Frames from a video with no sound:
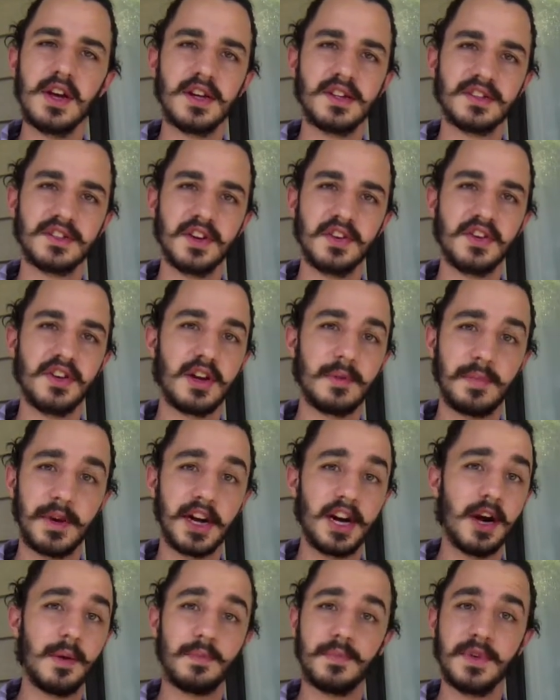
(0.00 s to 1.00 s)
So you can
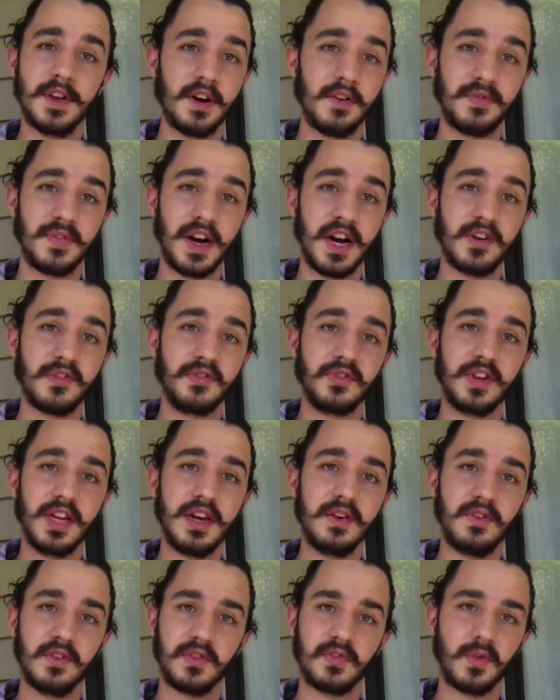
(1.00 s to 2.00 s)
pick up, 5
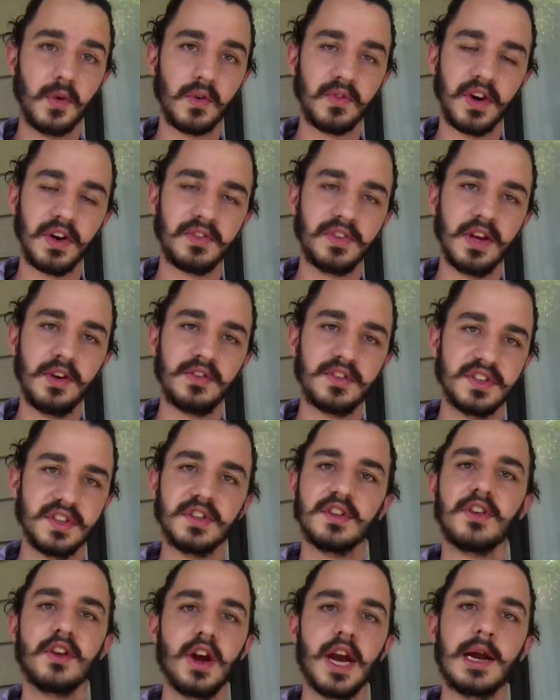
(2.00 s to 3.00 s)
flavors, 4 or 5 flavors,
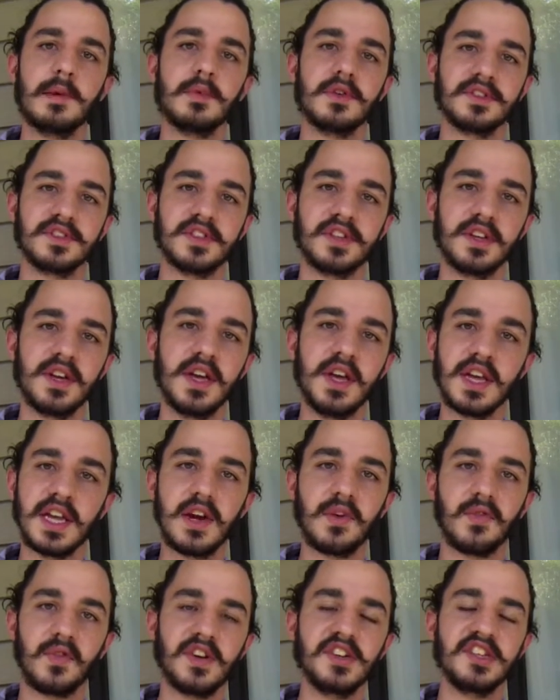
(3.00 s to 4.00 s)
and you're able to
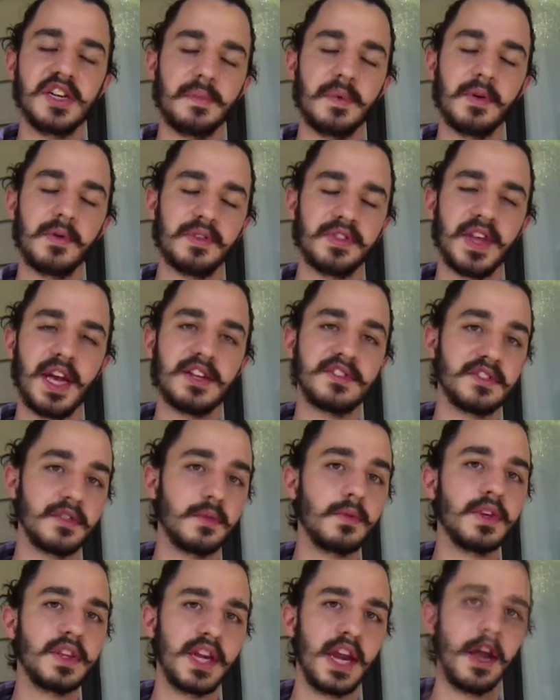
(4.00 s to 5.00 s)
get free shipping with that. So
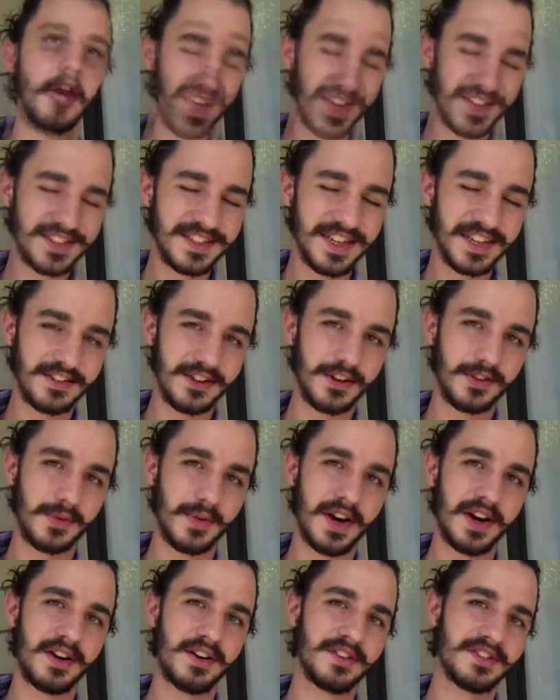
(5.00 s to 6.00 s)
it really helps. Thanks again to all the
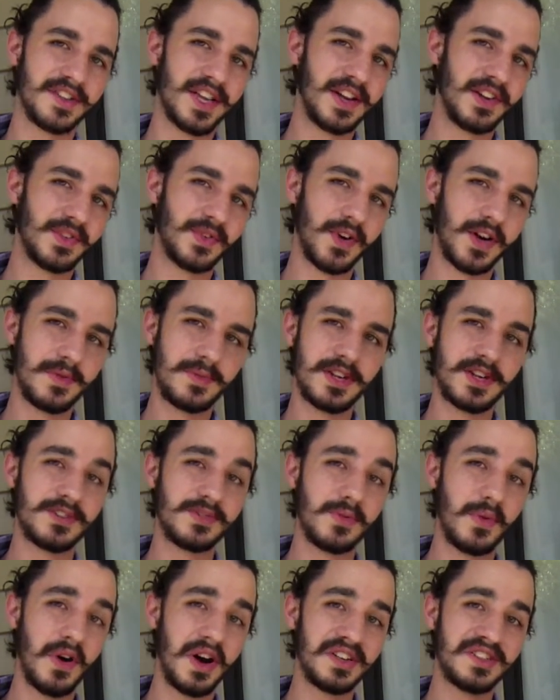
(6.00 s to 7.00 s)
Redditors. Thanks for anybody
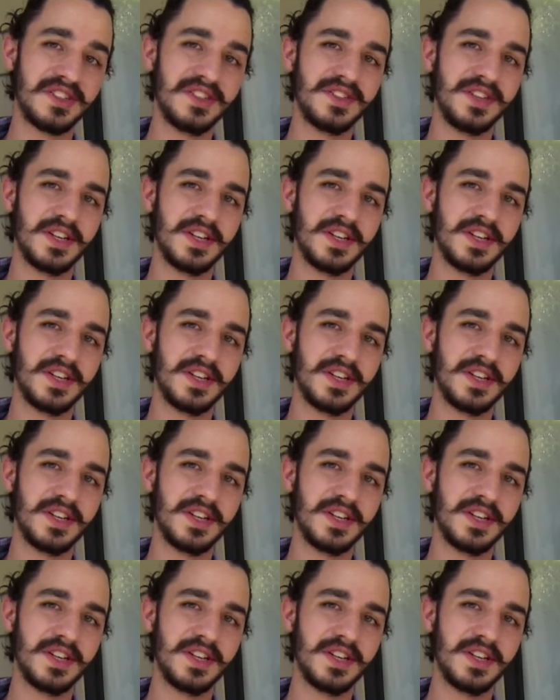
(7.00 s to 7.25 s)
who's watching